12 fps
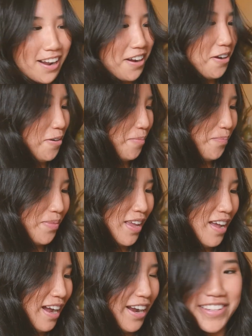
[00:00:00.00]
Um,
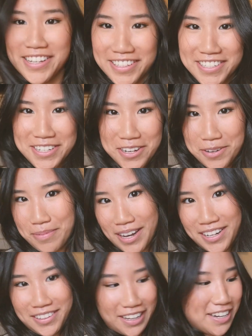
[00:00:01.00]
I sent it to him and
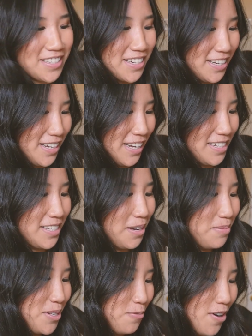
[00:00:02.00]
he liked it,
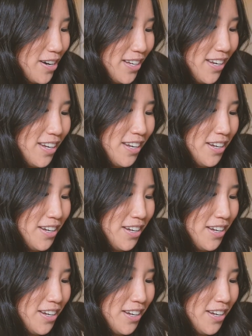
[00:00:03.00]
except he wanted